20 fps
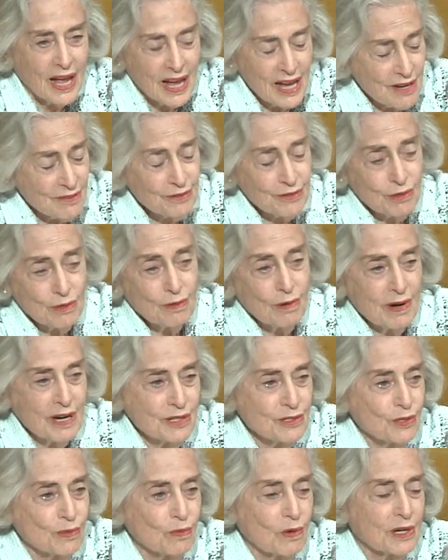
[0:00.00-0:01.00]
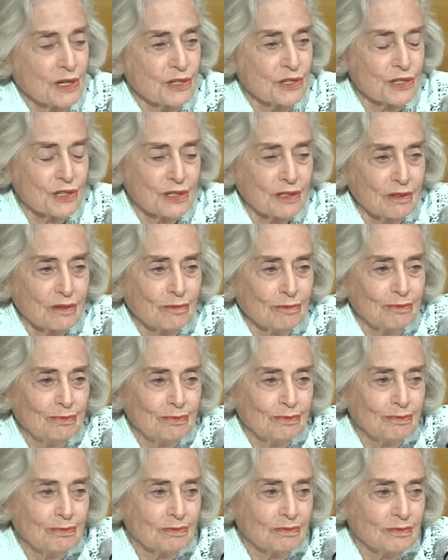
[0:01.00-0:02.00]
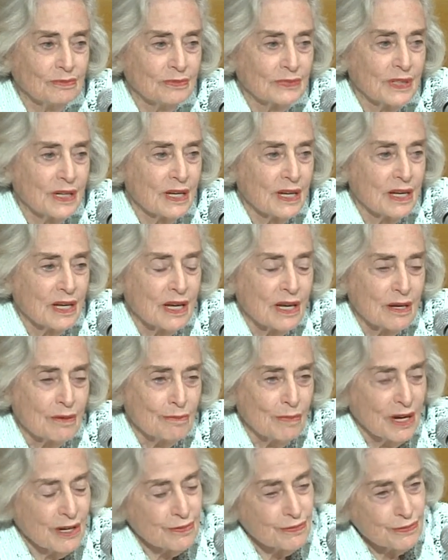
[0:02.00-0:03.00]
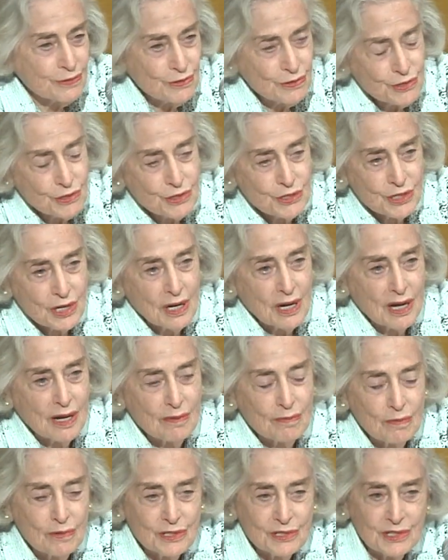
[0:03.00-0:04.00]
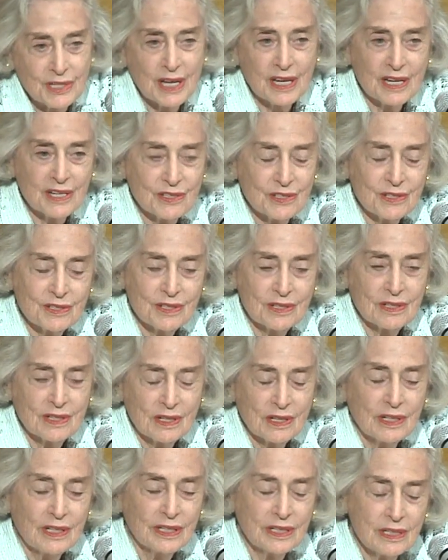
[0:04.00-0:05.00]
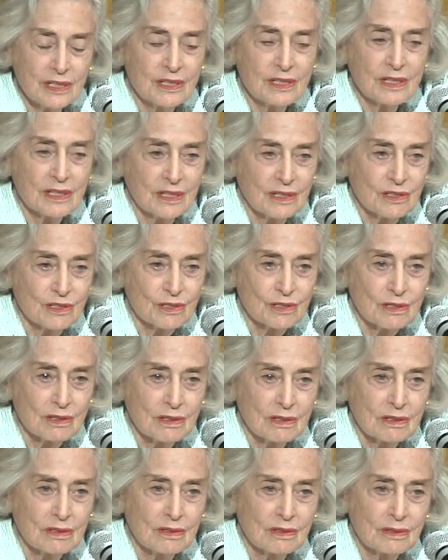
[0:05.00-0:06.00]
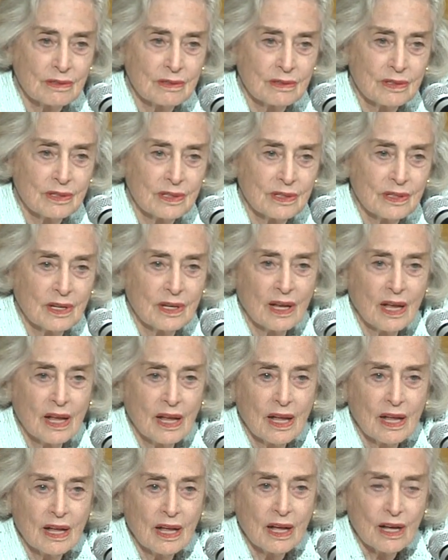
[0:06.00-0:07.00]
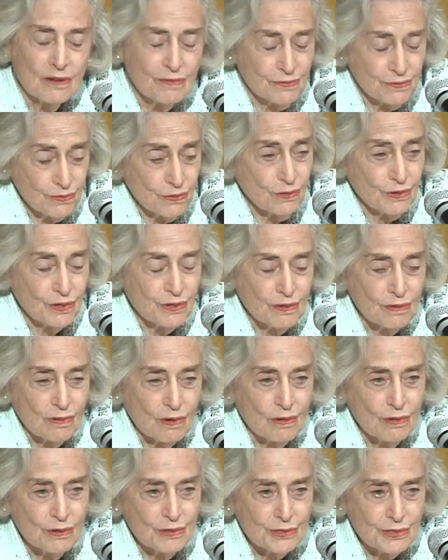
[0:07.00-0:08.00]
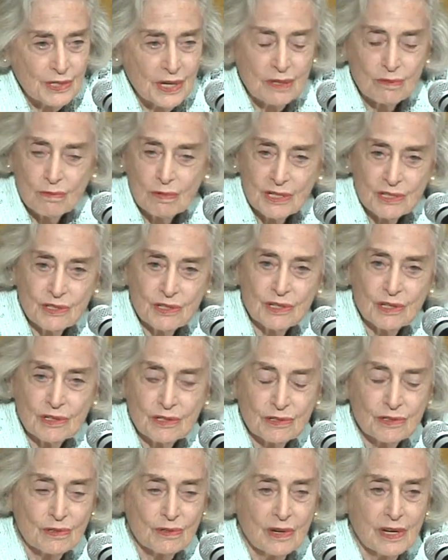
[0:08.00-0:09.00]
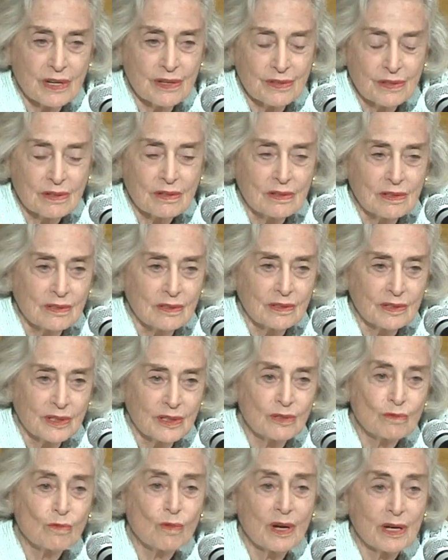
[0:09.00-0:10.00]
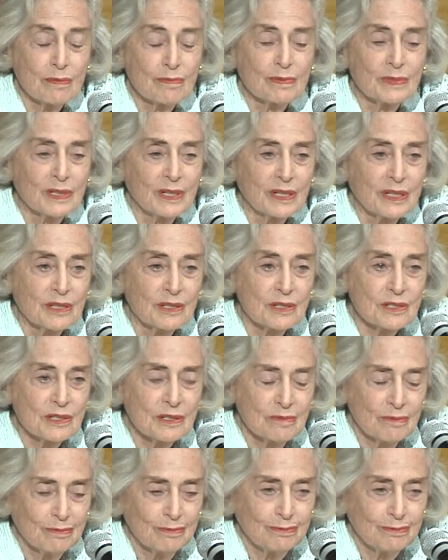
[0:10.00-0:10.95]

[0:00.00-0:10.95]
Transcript: After graduation, my first job was as the lead teacher of 4-year-olds at Westchester Ethical in White Plains.